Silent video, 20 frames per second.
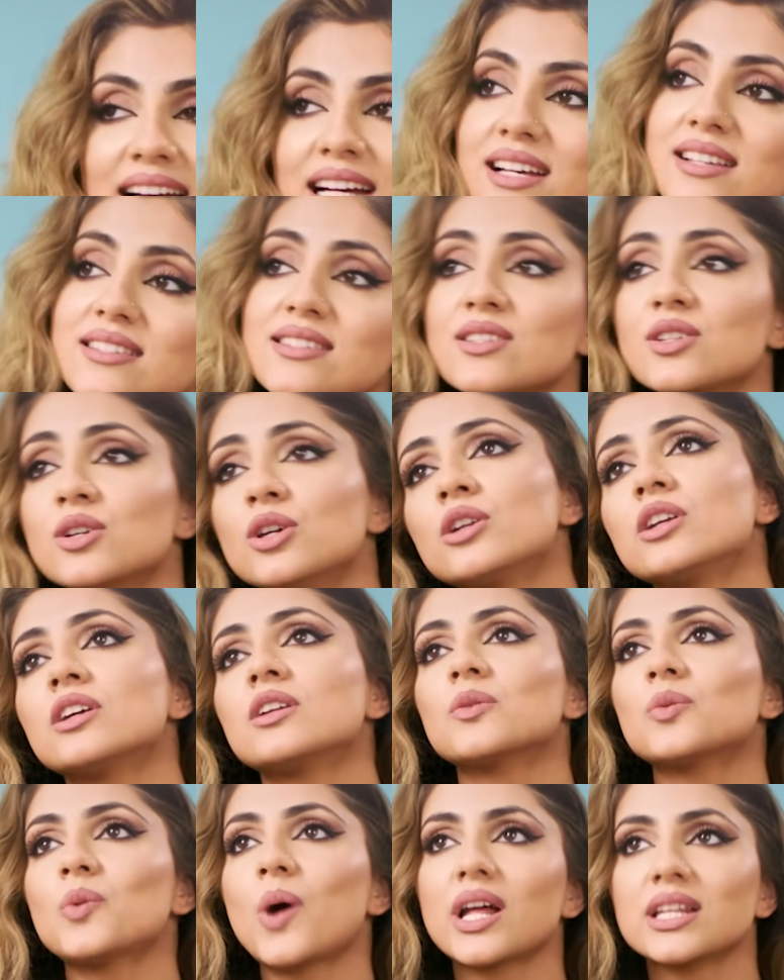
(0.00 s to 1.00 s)
"A
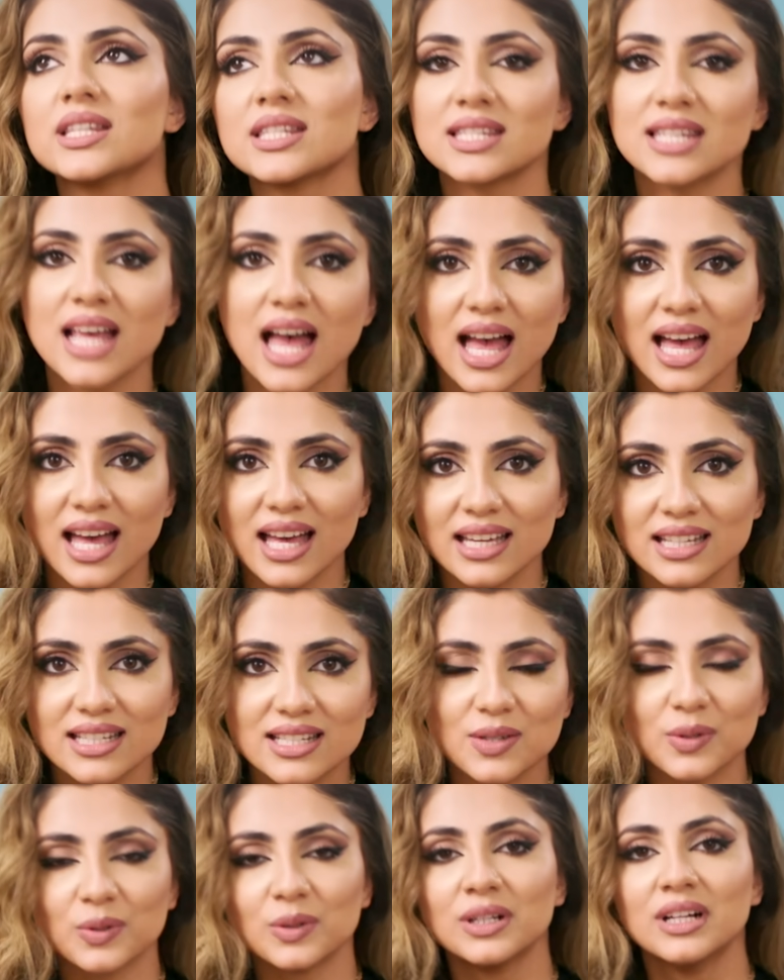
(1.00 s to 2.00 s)
student once said,"
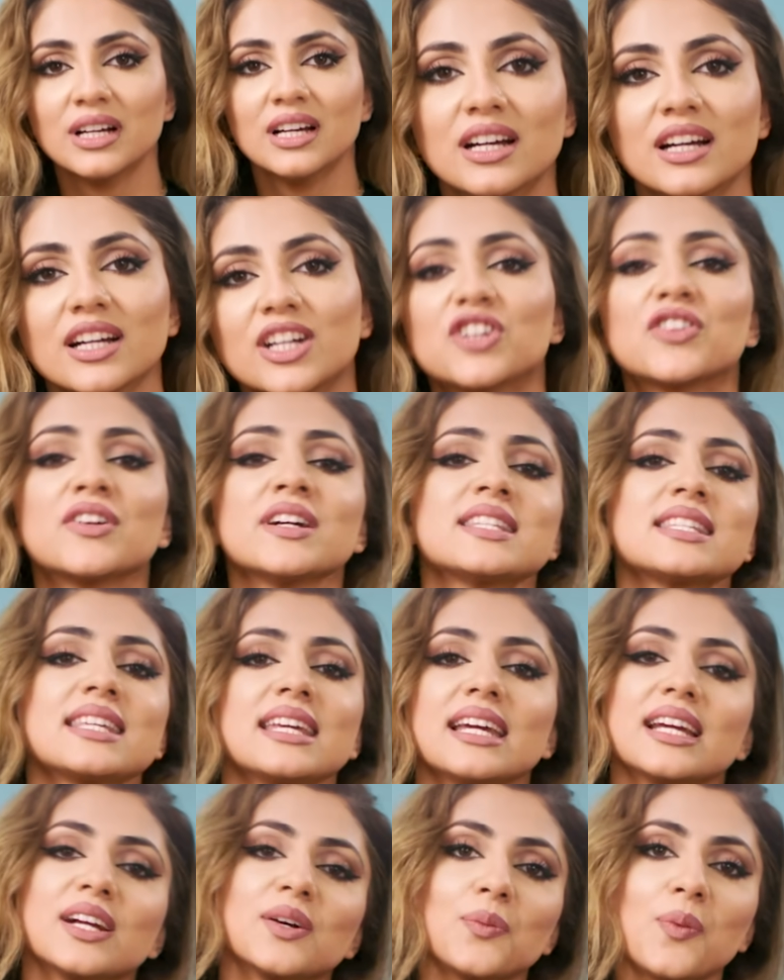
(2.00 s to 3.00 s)
or "A
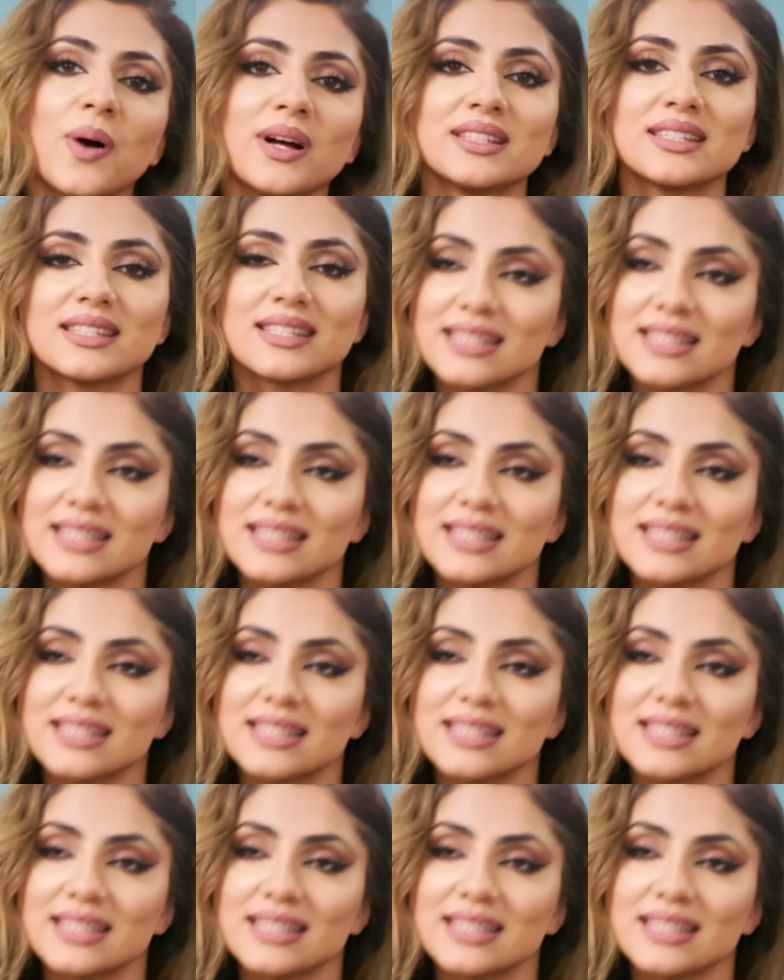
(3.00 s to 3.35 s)
critic once